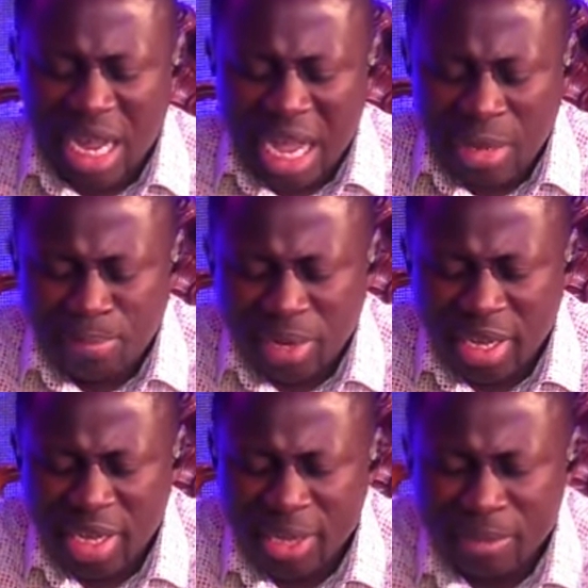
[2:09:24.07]
I
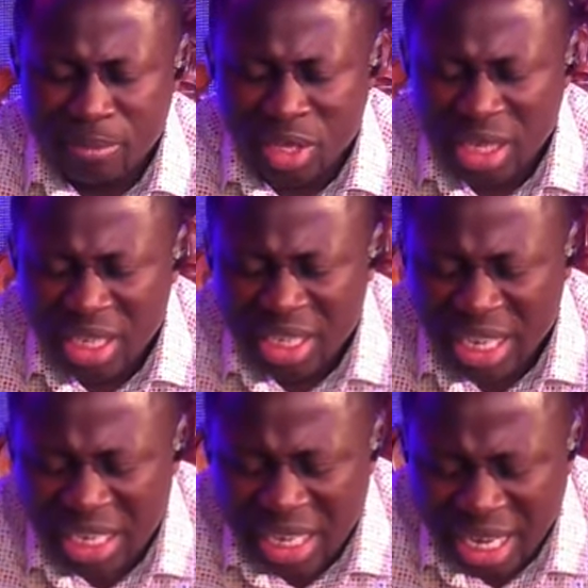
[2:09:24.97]
pray
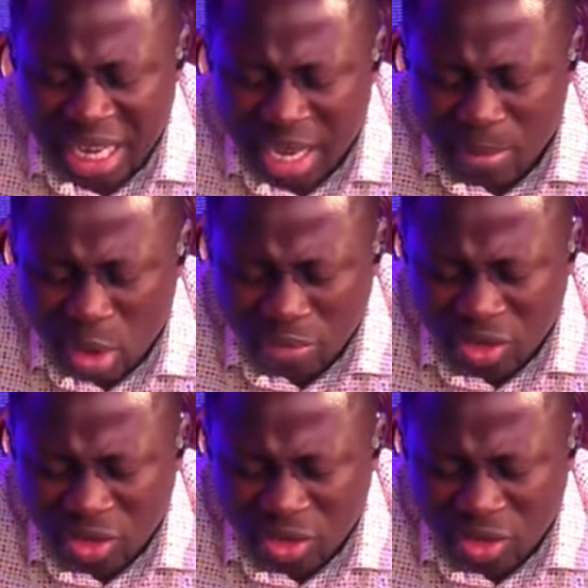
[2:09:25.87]
in the name of